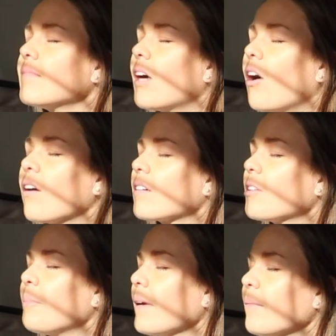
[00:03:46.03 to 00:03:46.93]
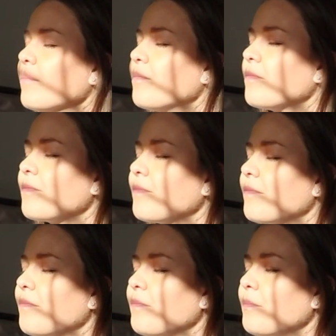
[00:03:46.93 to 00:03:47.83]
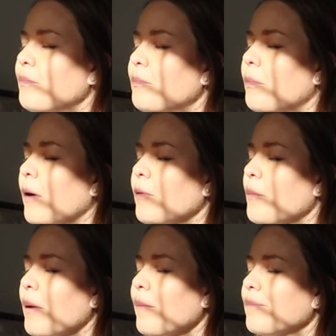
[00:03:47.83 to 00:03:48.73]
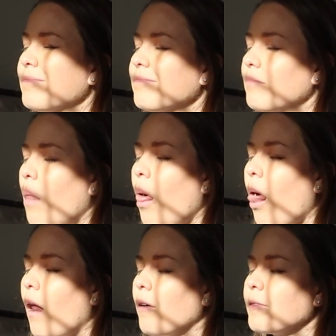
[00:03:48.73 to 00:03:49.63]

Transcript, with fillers: oh, I could be in blah blah blah blah.